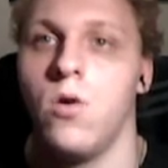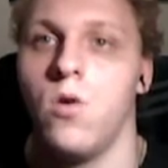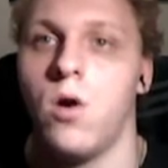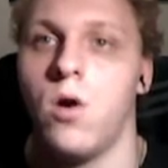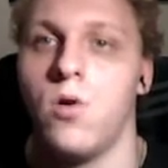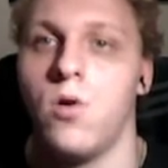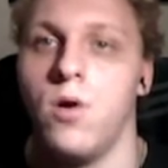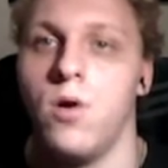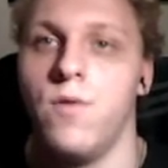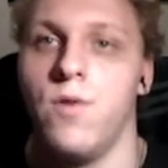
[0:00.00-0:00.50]

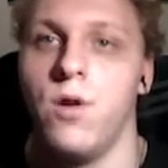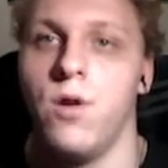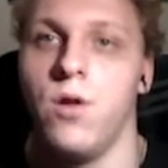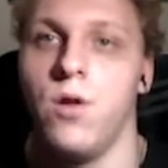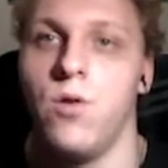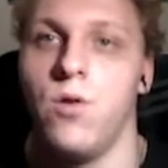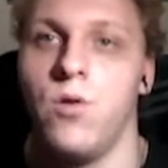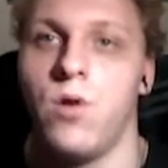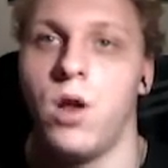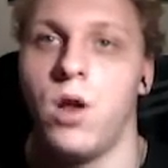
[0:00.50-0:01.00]
However,
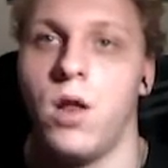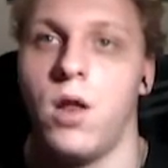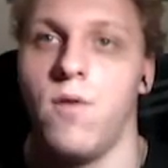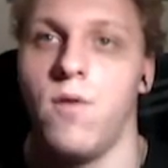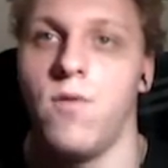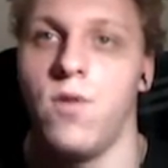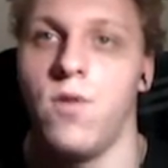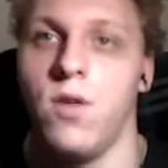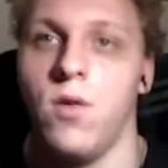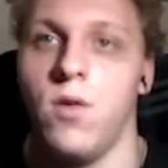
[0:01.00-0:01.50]
you do not have
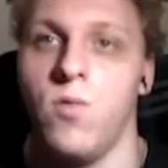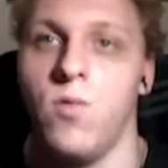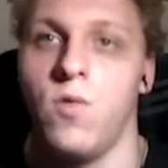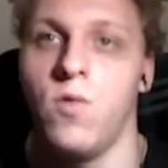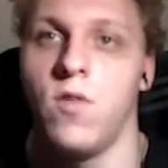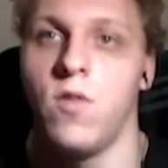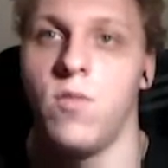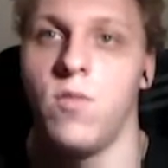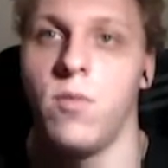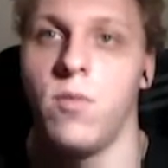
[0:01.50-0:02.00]
to use
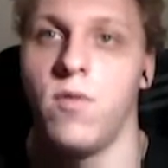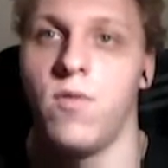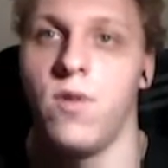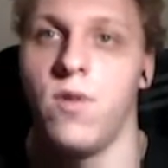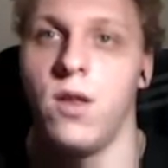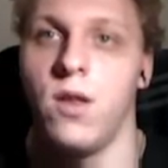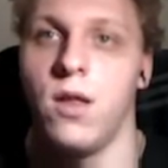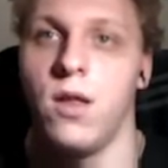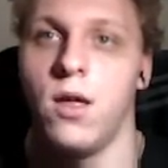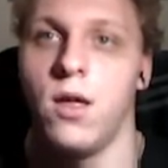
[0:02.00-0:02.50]
this
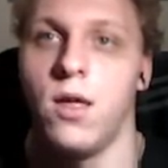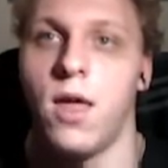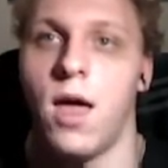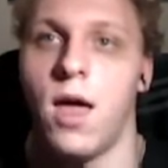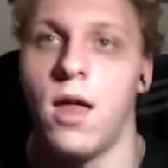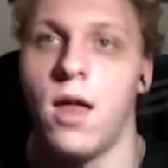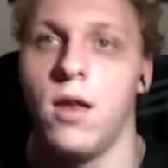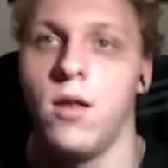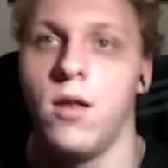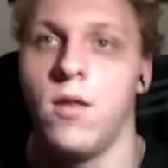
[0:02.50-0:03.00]
method.
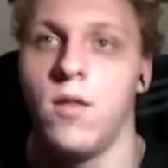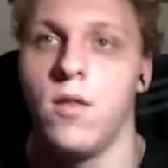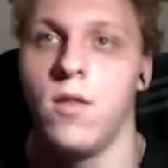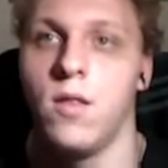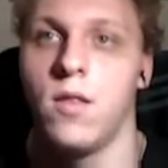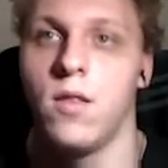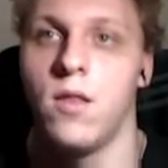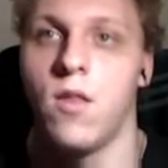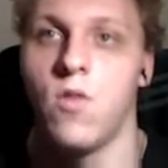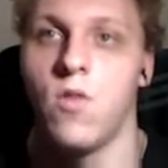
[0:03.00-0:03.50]
Again,
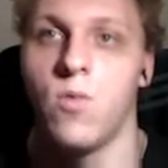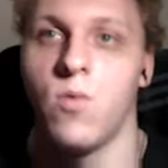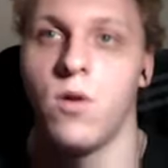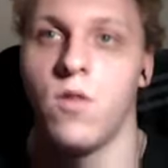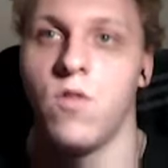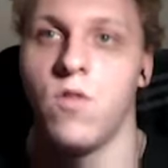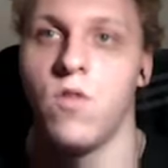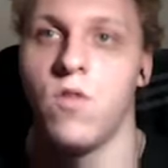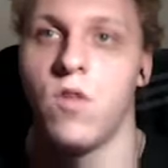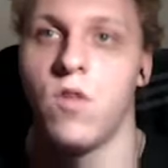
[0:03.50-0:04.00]
this one
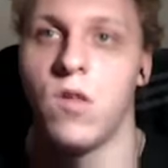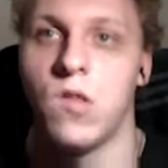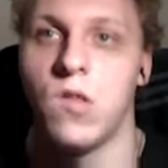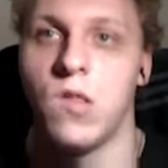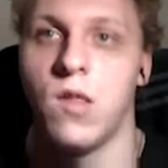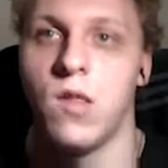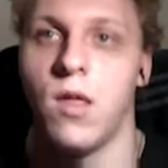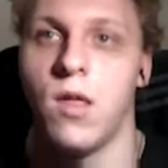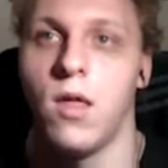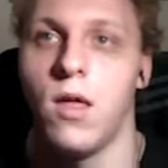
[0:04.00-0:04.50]
is
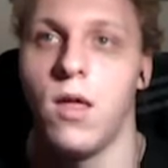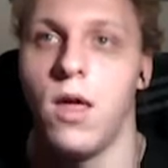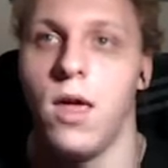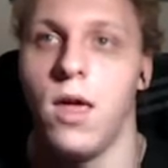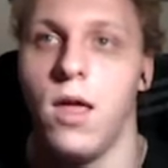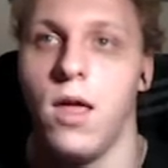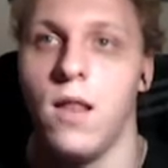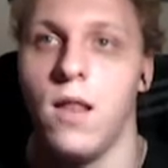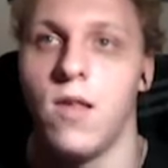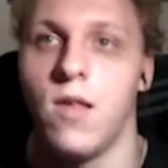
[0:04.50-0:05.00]
just a
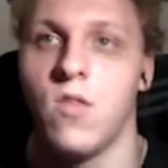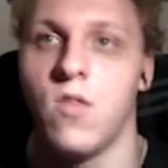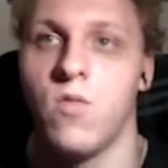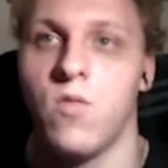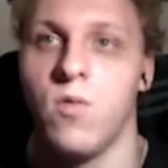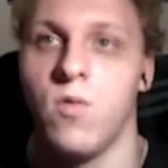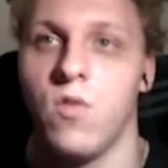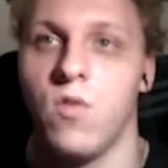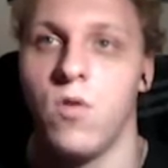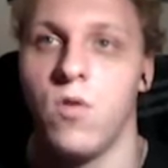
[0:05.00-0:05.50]
last
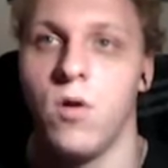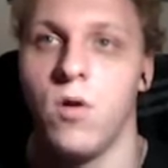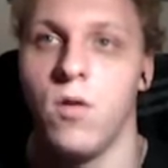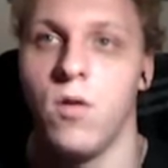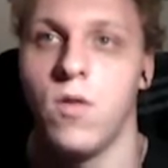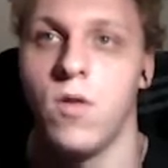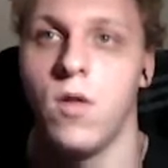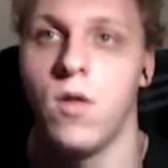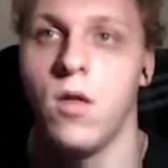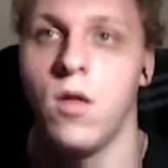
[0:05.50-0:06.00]
resort.
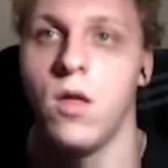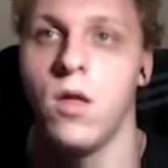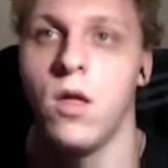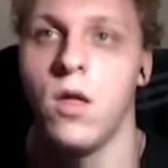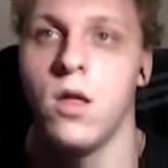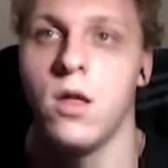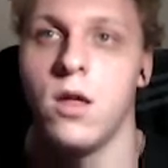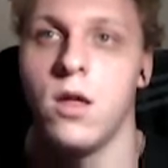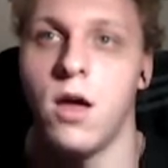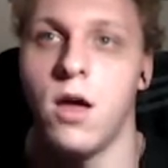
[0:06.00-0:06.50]

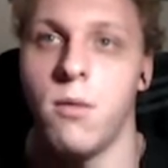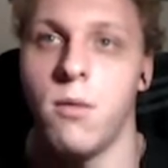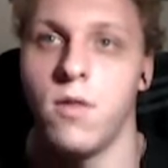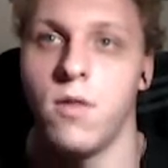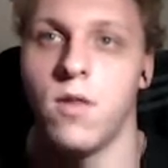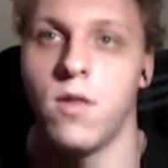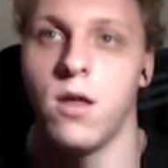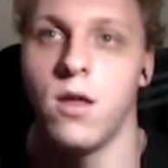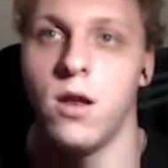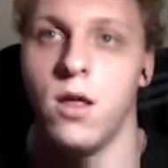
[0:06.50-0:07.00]
I'm
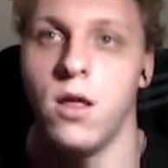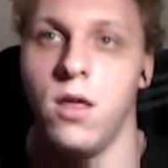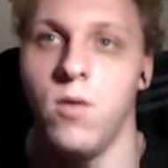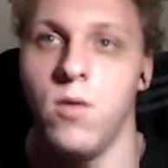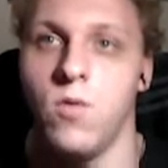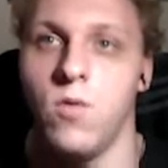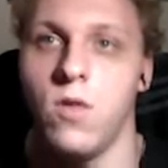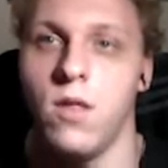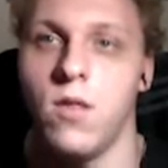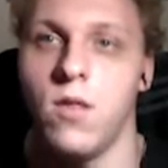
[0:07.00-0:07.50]
not gonna
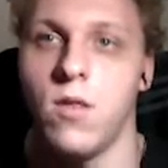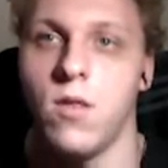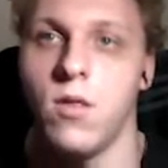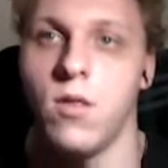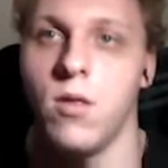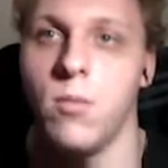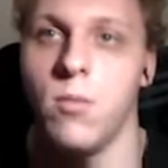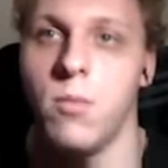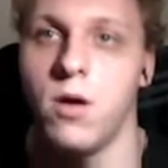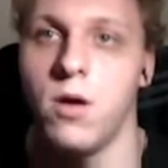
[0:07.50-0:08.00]
use it,
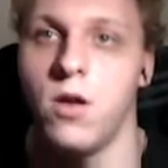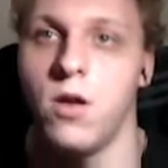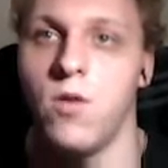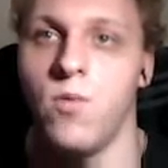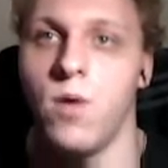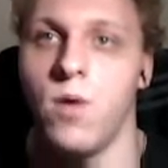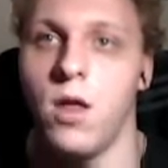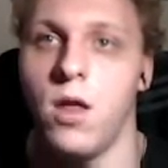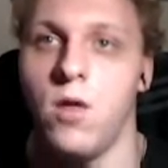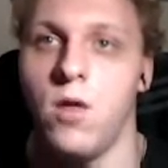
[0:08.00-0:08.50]
but the
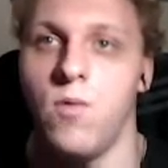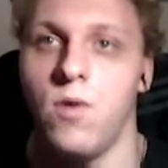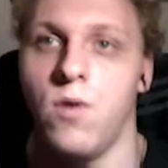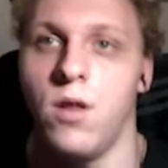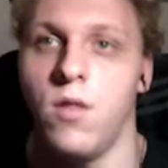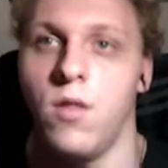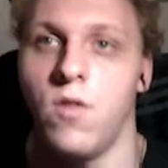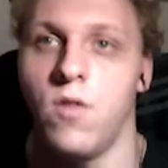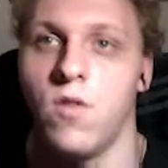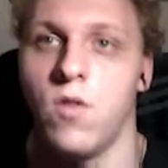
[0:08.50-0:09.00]
way you would
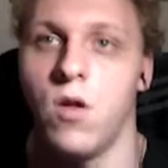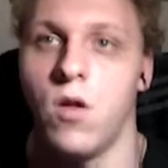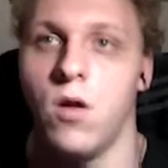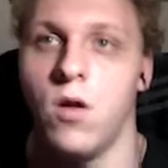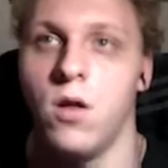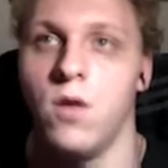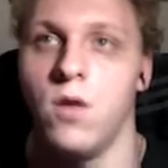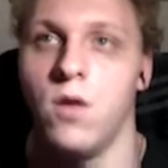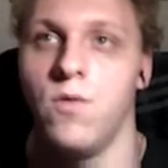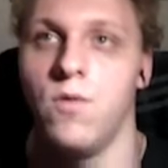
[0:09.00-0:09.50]
install it